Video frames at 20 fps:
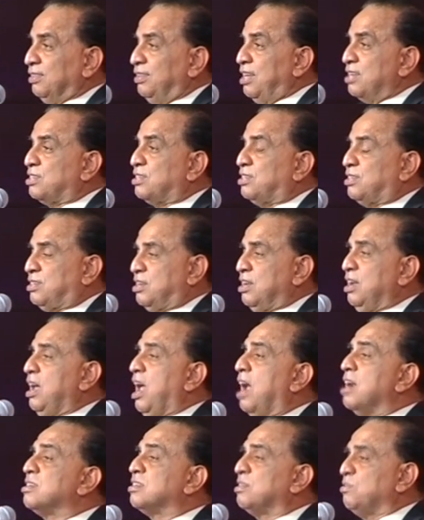This,
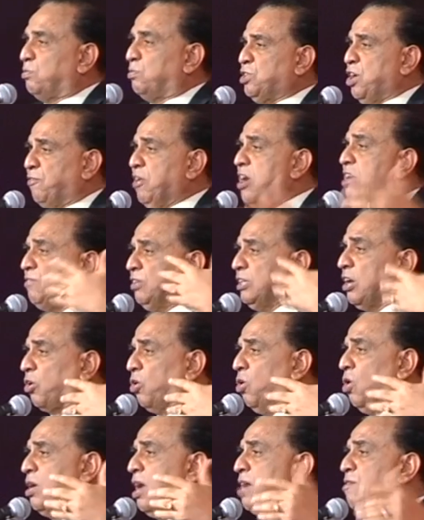and shivering with the
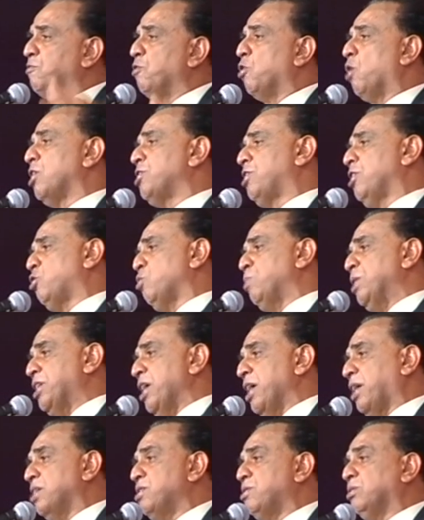cold and wanted to be
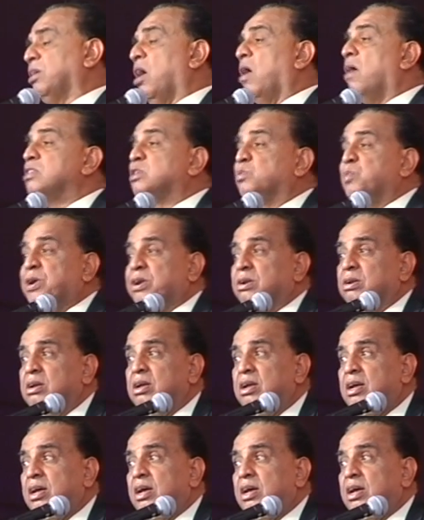taken to the hospital.